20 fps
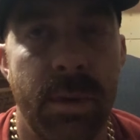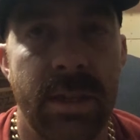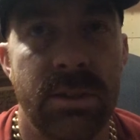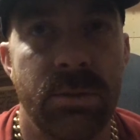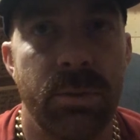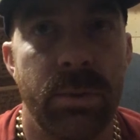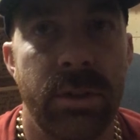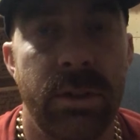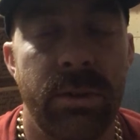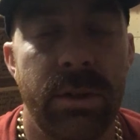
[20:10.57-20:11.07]

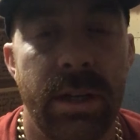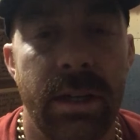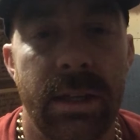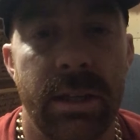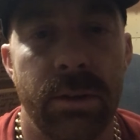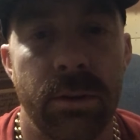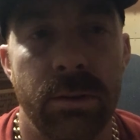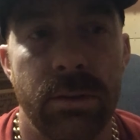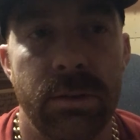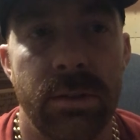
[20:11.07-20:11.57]
Mace Windu get
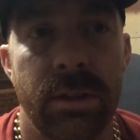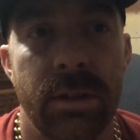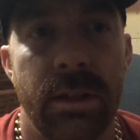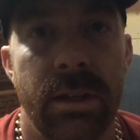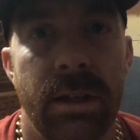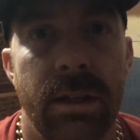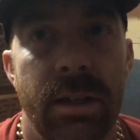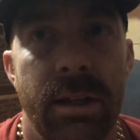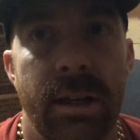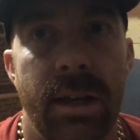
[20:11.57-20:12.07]
killed.
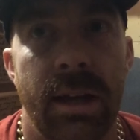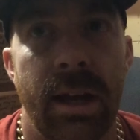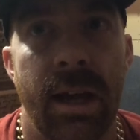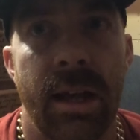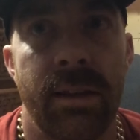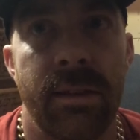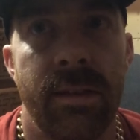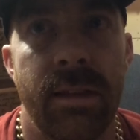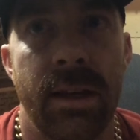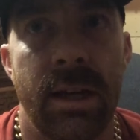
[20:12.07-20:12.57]

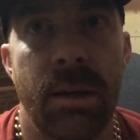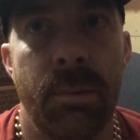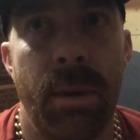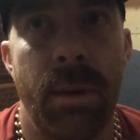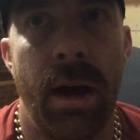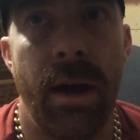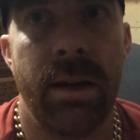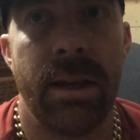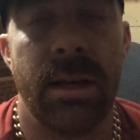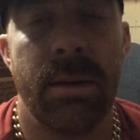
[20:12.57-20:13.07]
And think
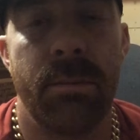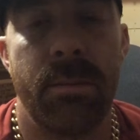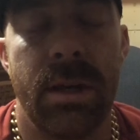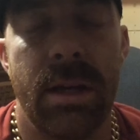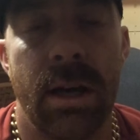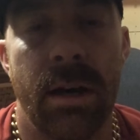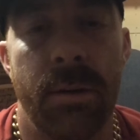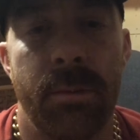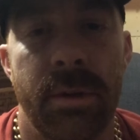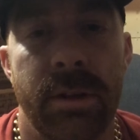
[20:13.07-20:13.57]
about him
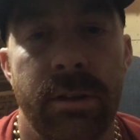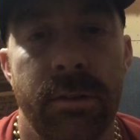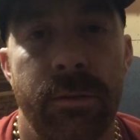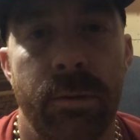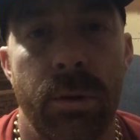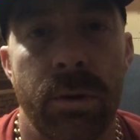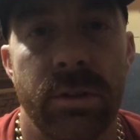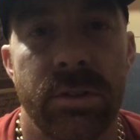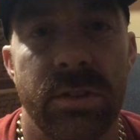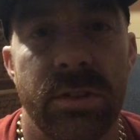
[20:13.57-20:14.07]
becoming the
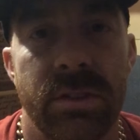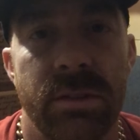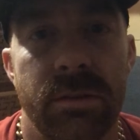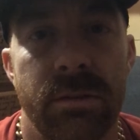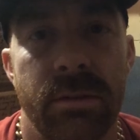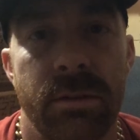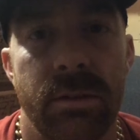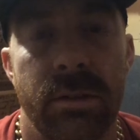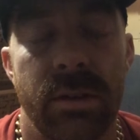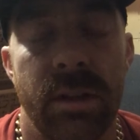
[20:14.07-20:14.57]
Force.
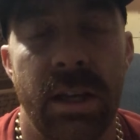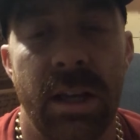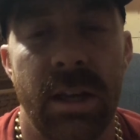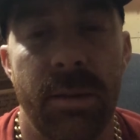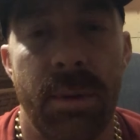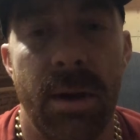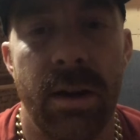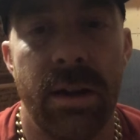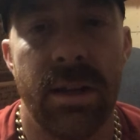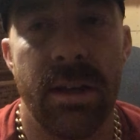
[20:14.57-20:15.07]
Think
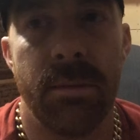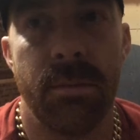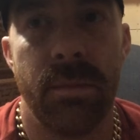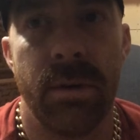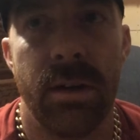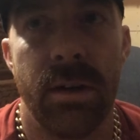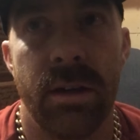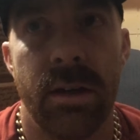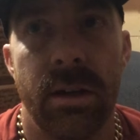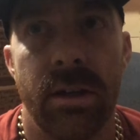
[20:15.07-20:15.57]
about
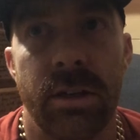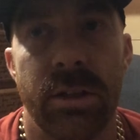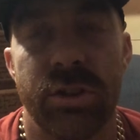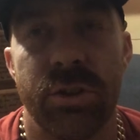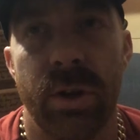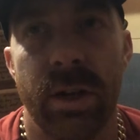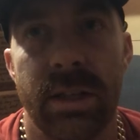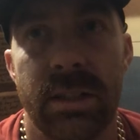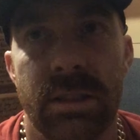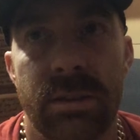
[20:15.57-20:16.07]
him
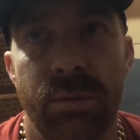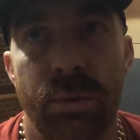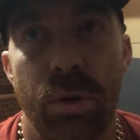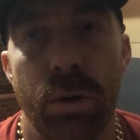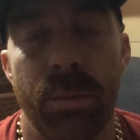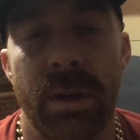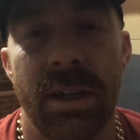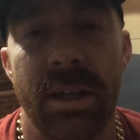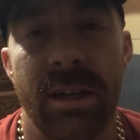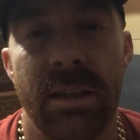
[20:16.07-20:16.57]

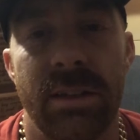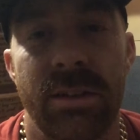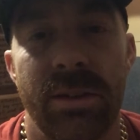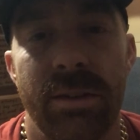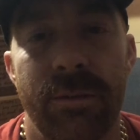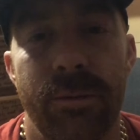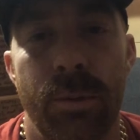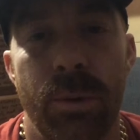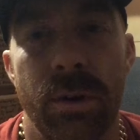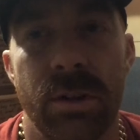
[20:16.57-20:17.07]
transforming into
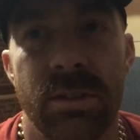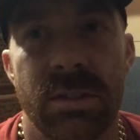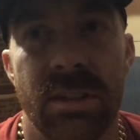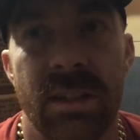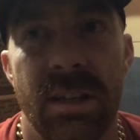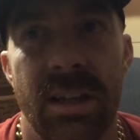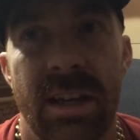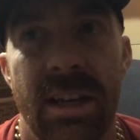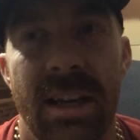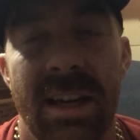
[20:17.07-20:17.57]
the Force.
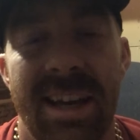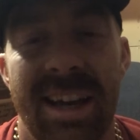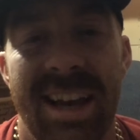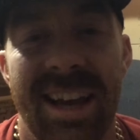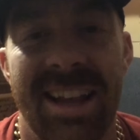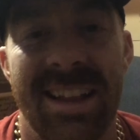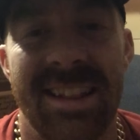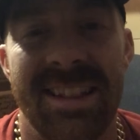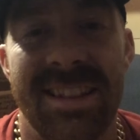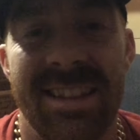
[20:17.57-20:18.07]

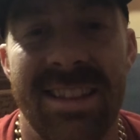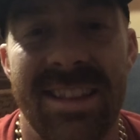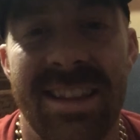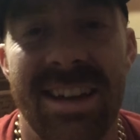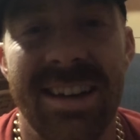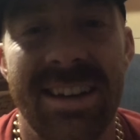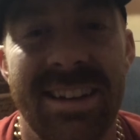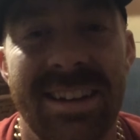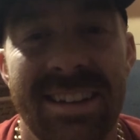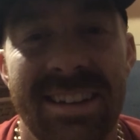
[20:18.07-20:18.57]
And
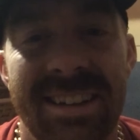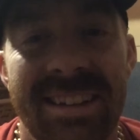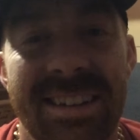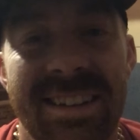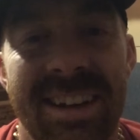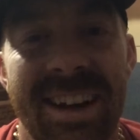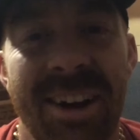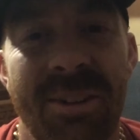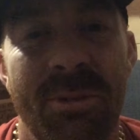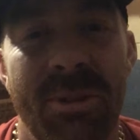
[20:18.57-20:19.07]
then
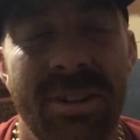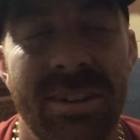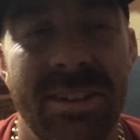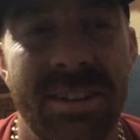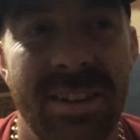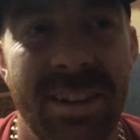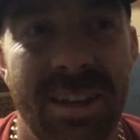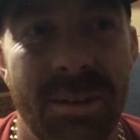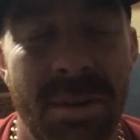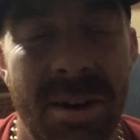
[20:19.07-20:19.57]
I want you
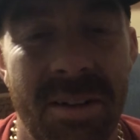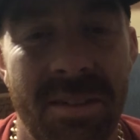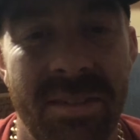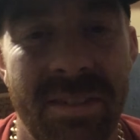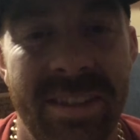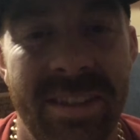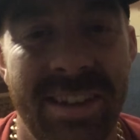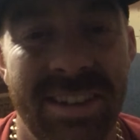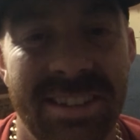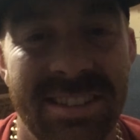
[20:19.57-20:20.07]
to think about
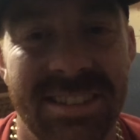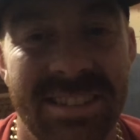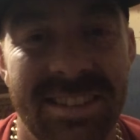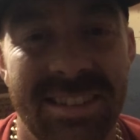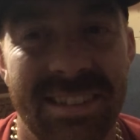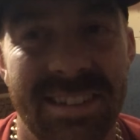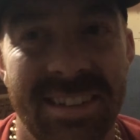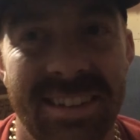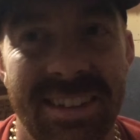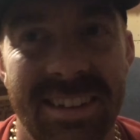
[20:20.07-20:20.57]
this.